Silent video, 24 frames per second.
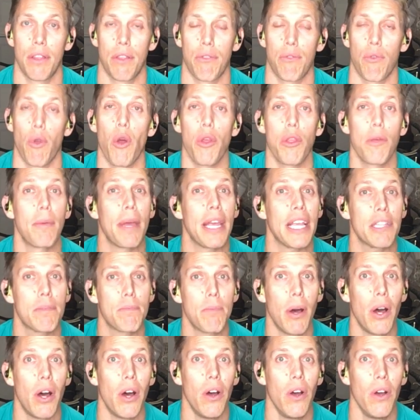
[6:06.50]
Throw the
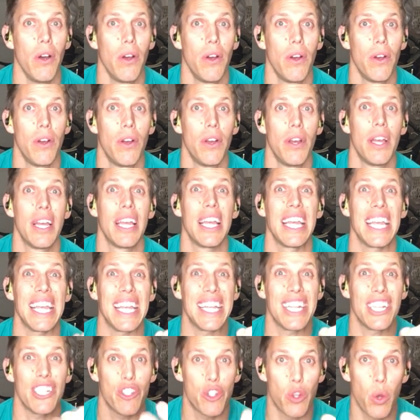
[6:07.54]
baseball
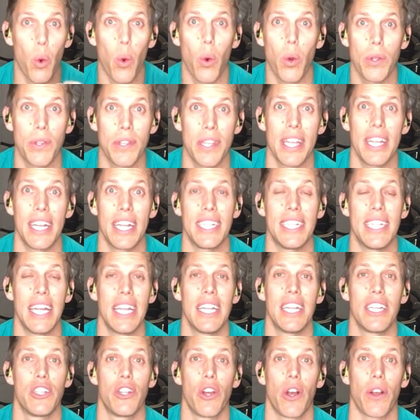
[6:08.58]
towards an
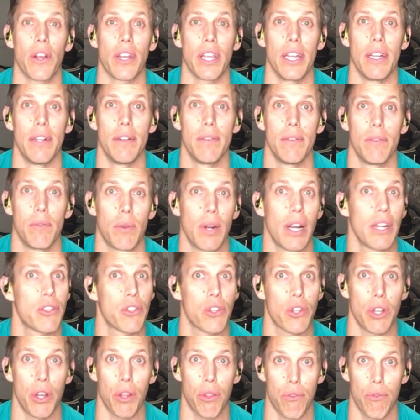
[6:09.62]
intended target. We're not
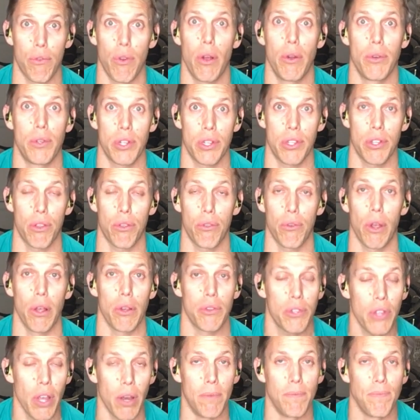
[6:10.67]
just going to throw just to throw.
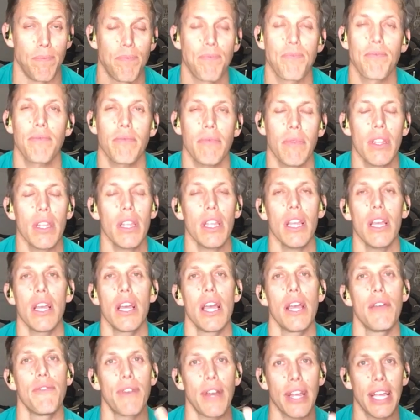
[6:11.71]
So,
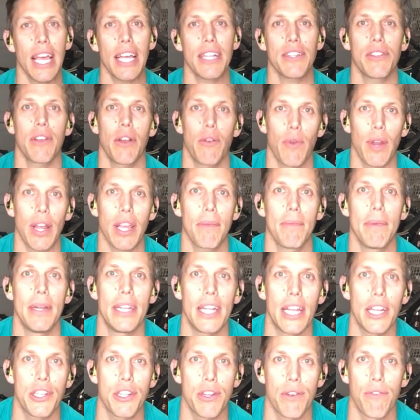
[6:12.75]
if I got a
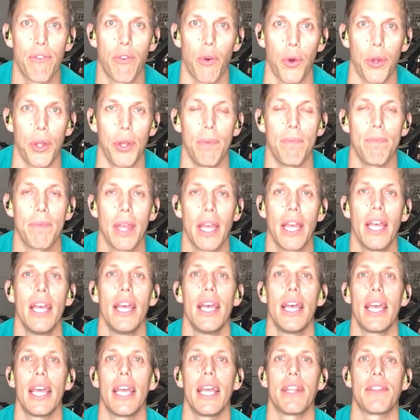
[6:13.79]
recommendation for you,
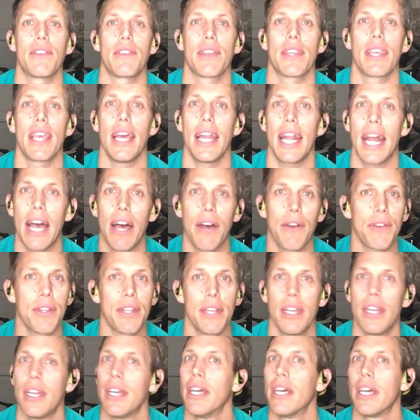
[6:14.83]
it's get out,
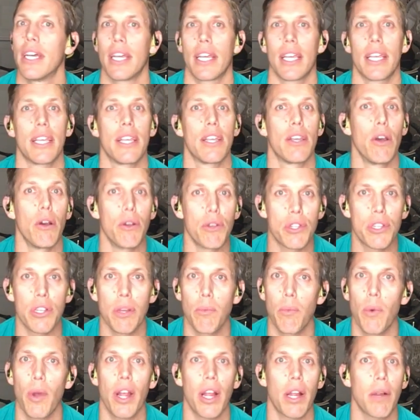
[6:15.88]
go
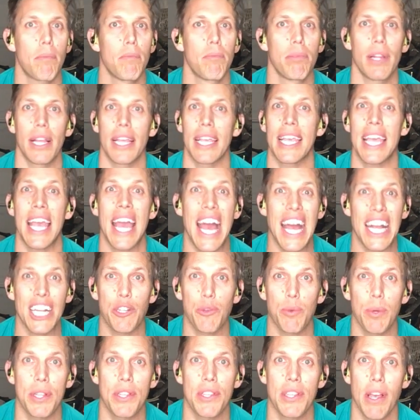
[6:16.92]
somewhere, play
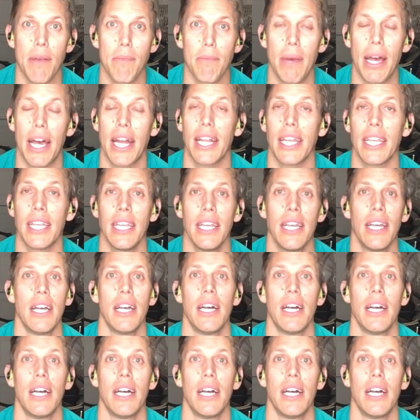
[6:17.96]
catch with somebody.